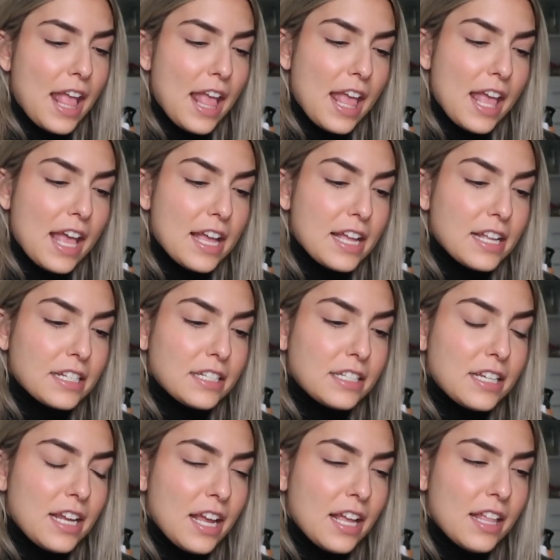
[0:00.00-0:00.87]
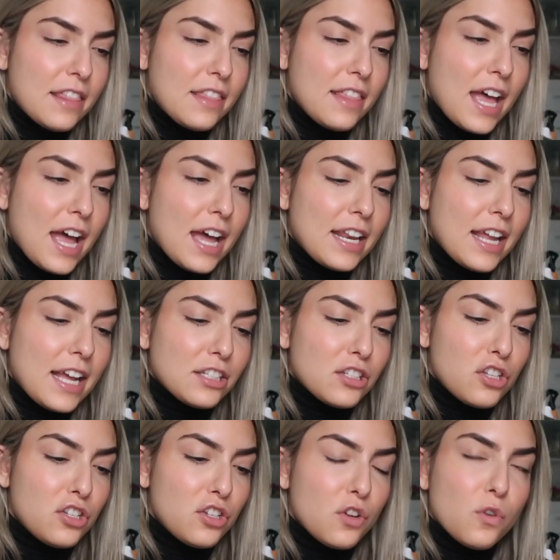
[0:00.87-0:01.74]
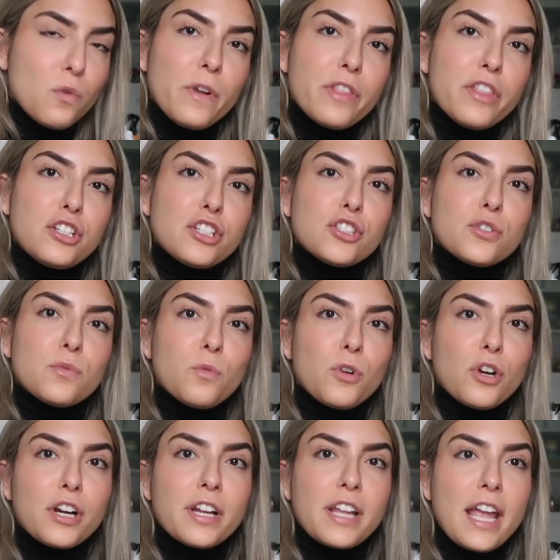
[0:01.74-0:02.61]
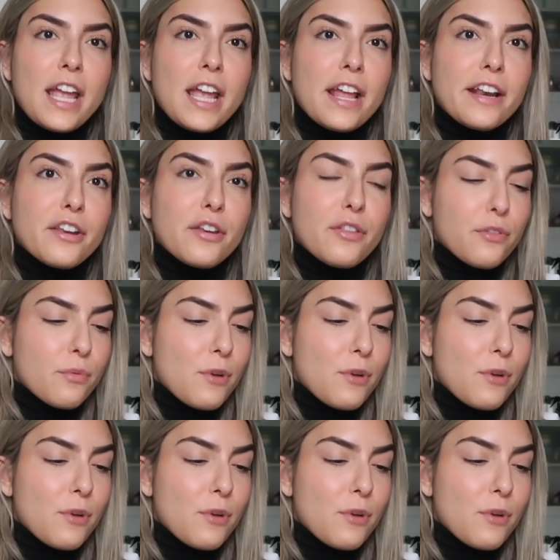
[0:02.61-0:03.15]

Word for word: And that has to do with just work and